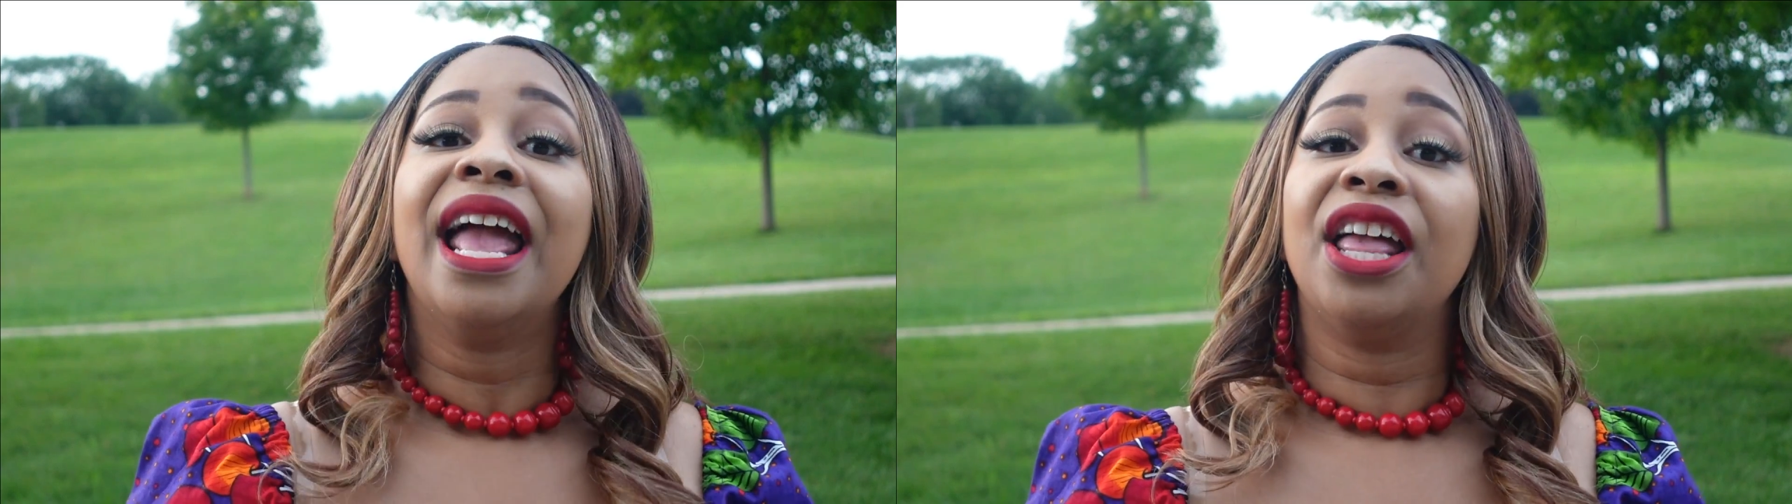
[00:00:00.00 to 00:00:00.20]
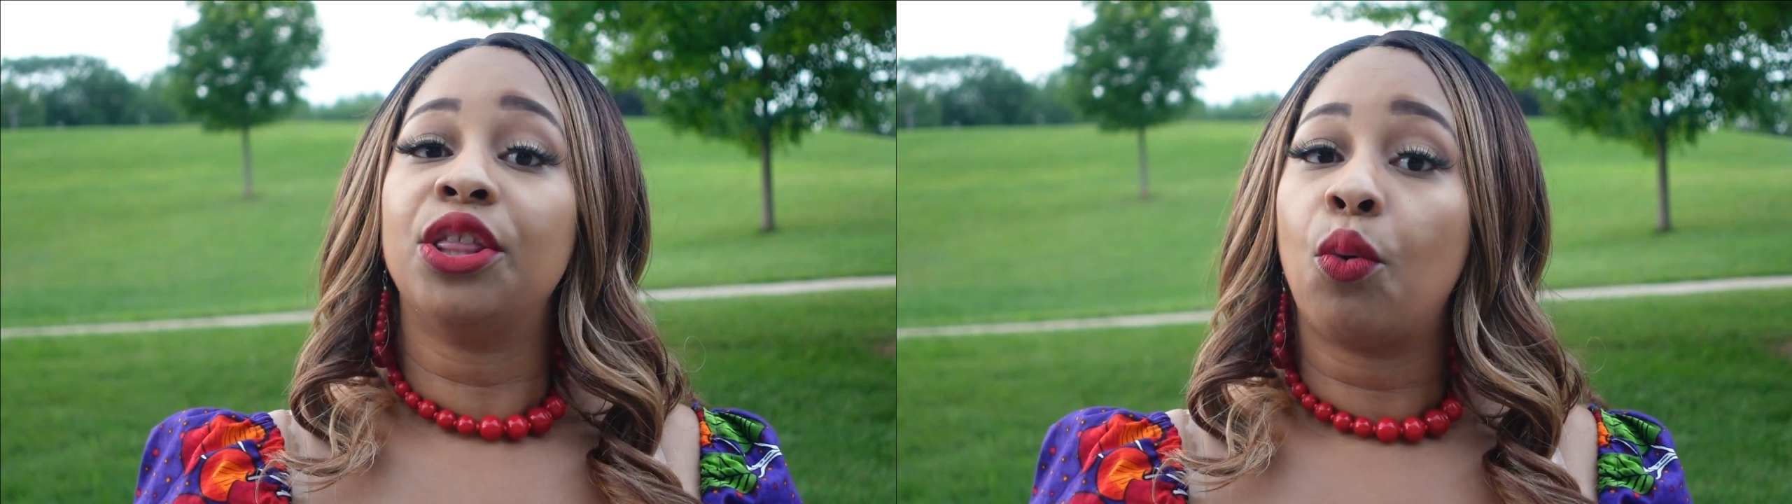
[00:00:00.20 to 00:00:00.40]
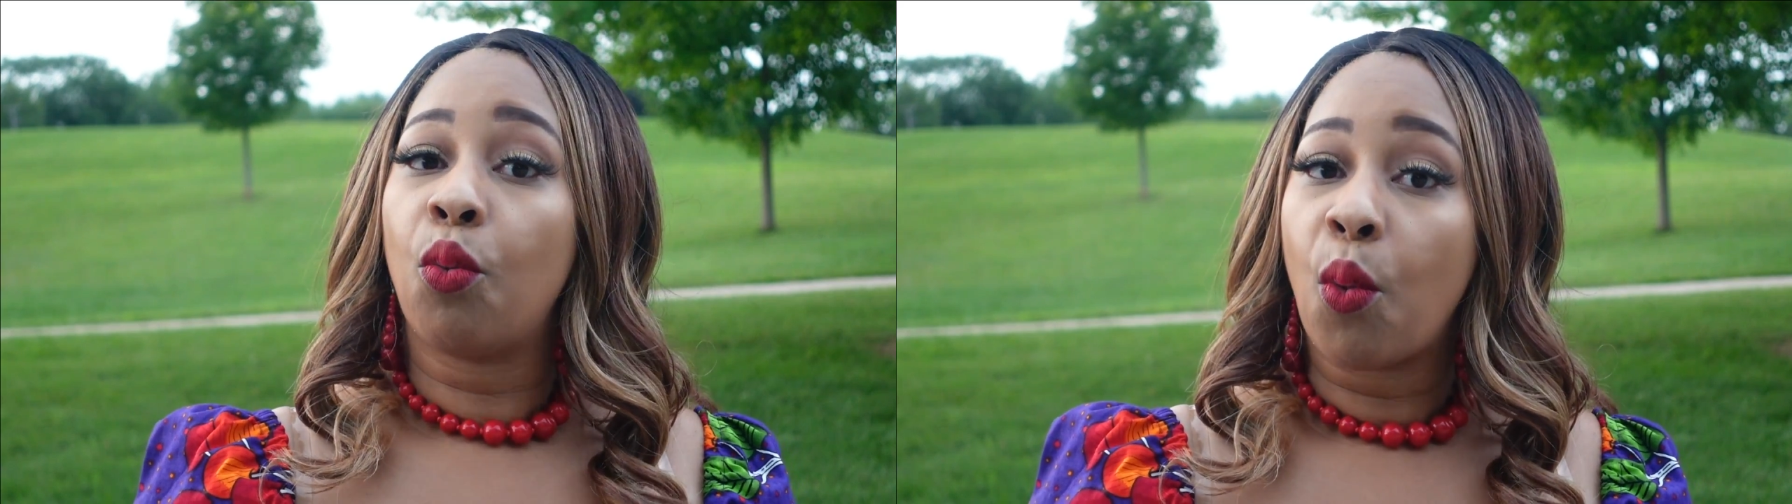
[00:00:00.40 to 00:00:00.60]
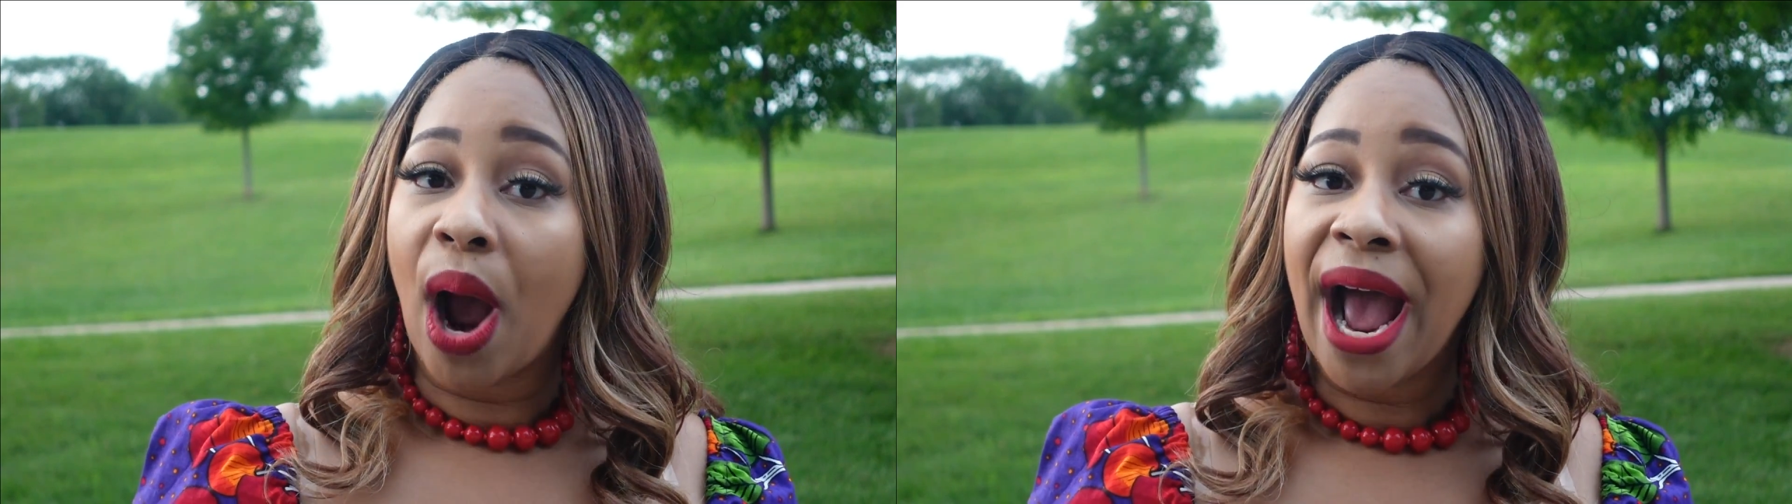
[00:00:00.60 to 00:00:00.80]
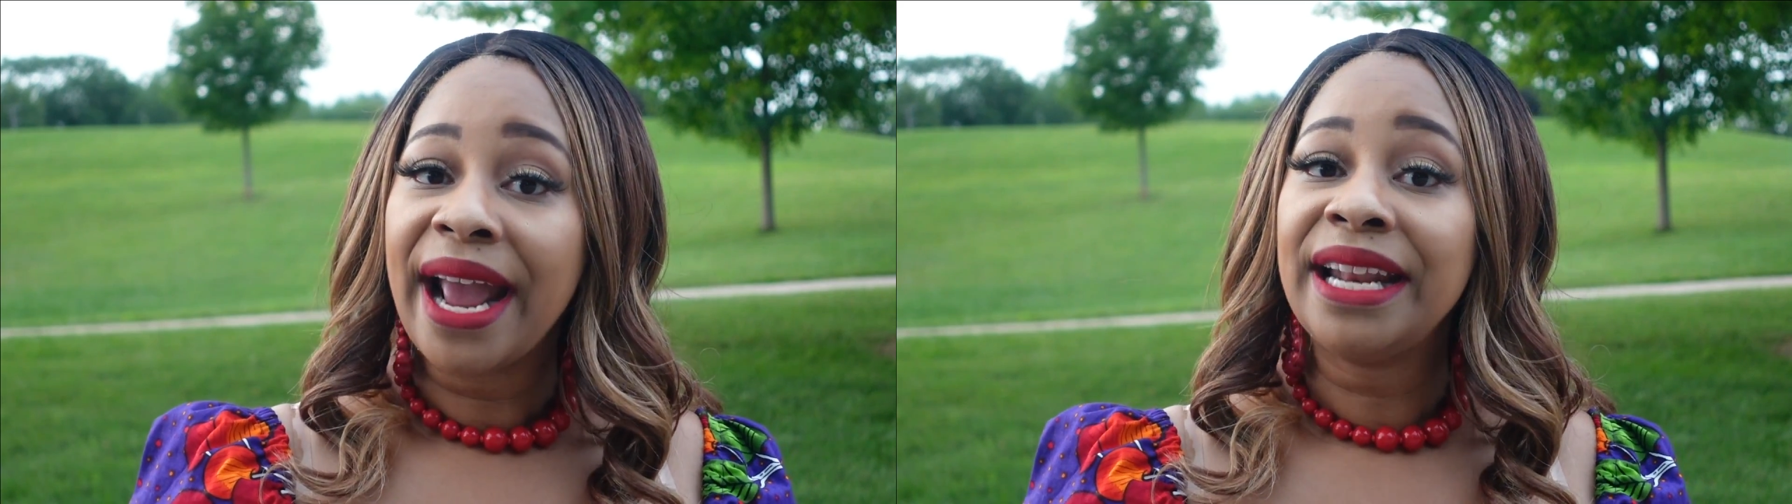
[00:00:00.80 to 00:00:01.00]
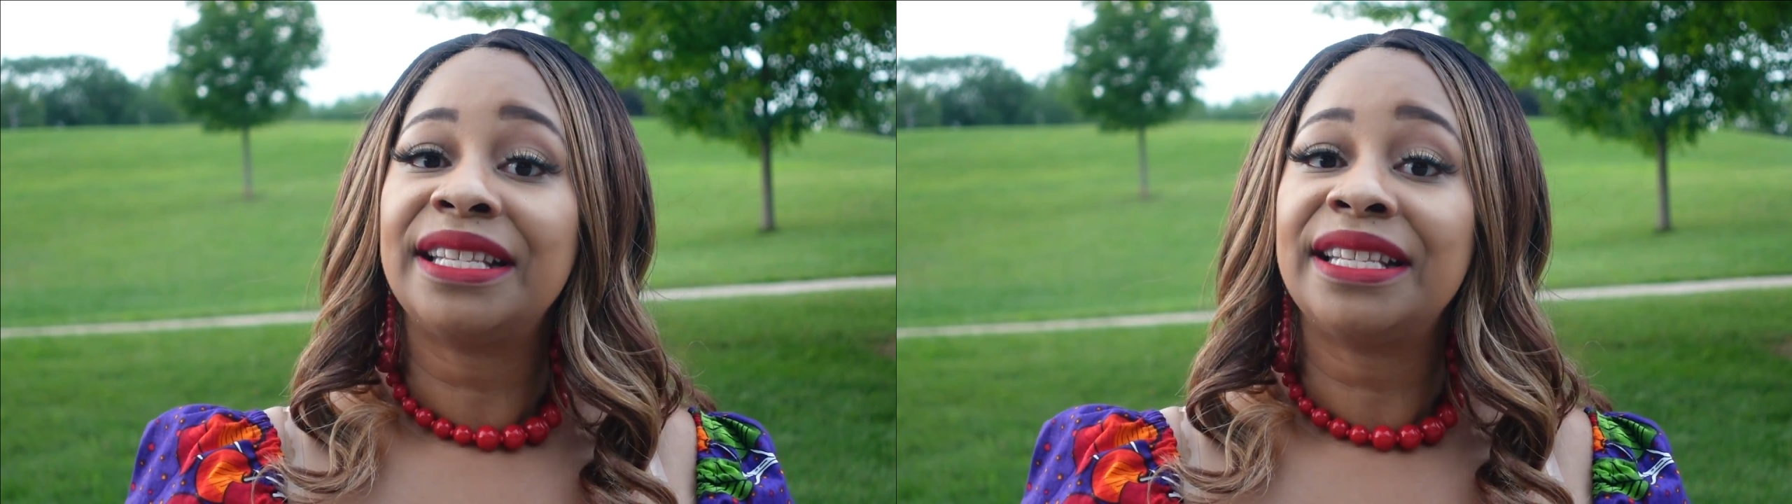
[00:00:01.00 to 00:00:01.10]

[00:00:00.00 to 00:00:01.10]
and the wide